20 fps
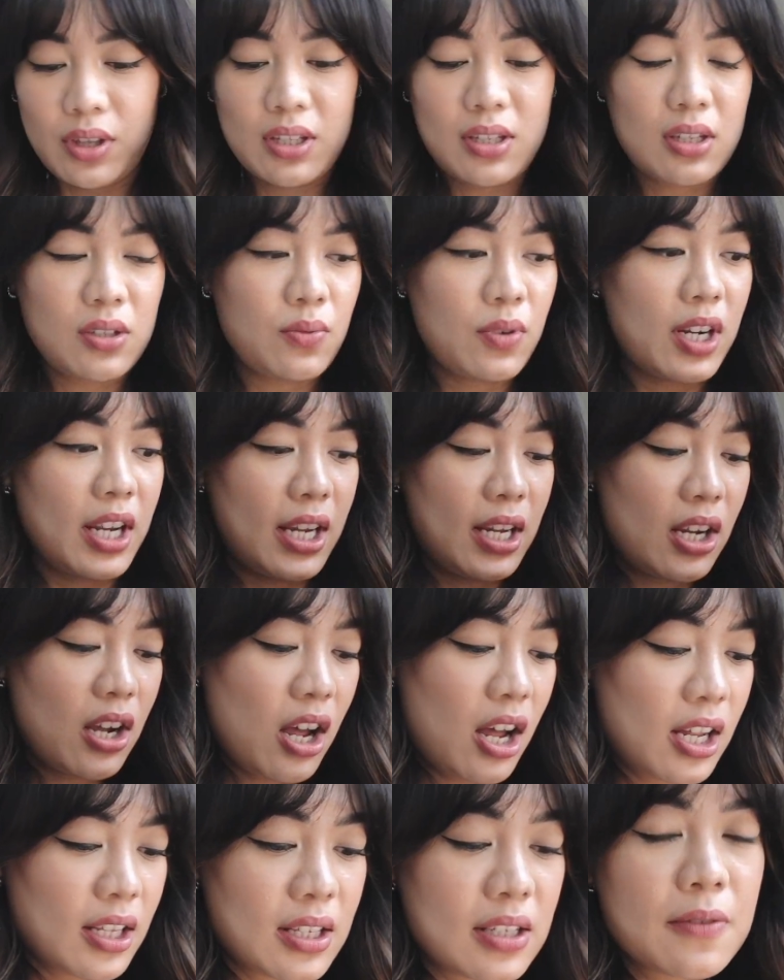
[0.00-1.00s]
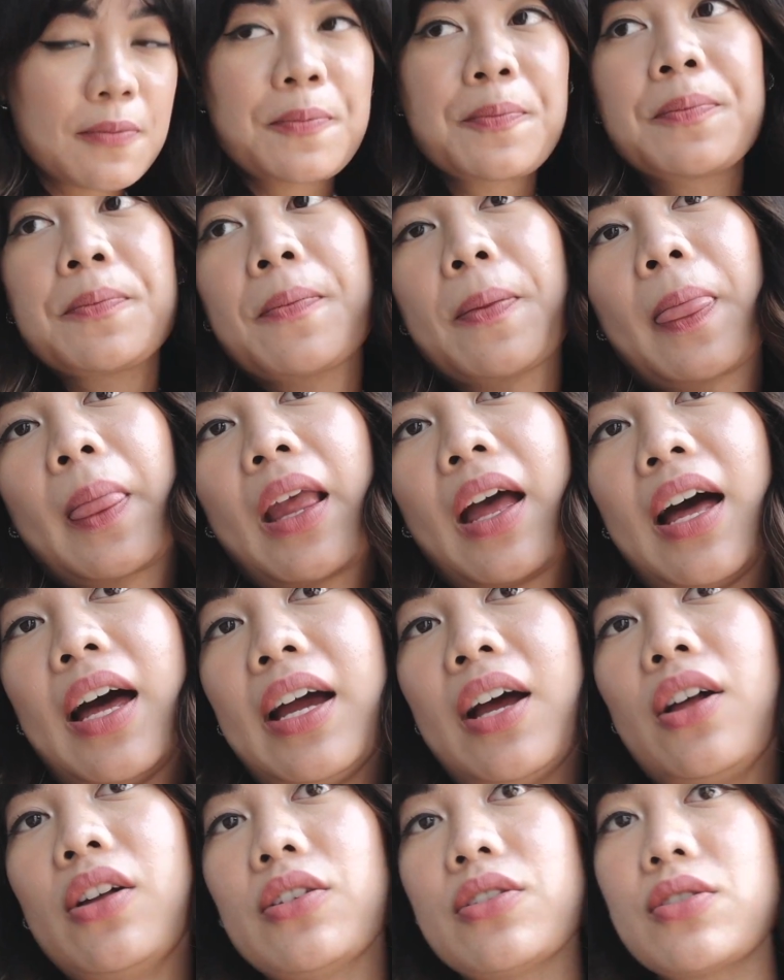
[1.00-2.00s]
This is what I got. I
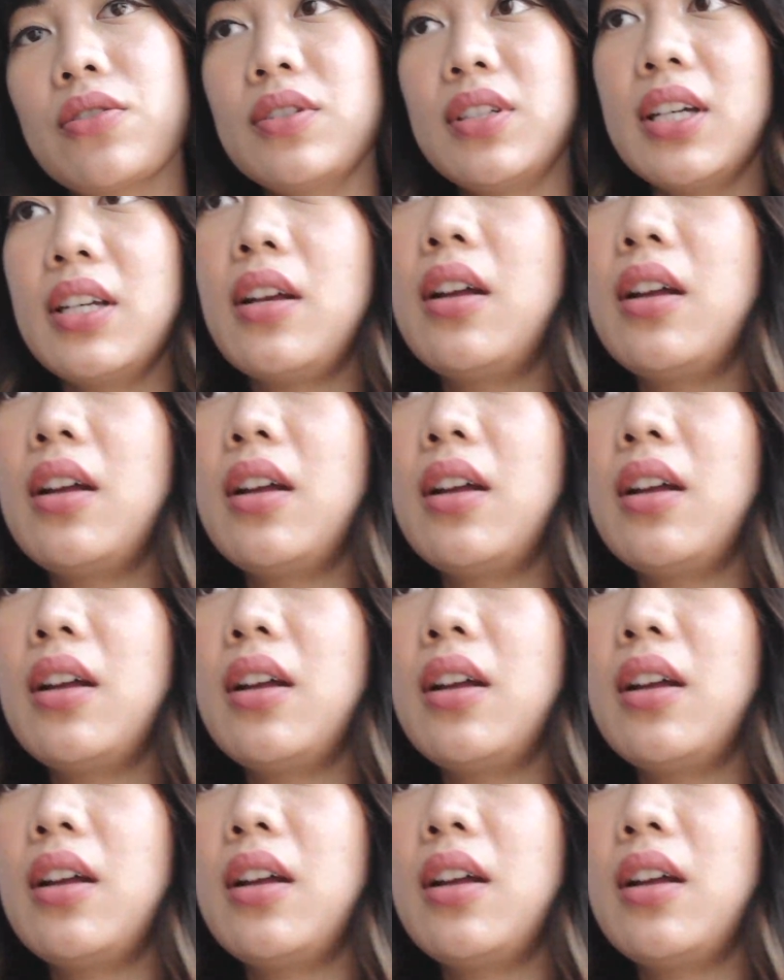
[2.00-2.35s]
also did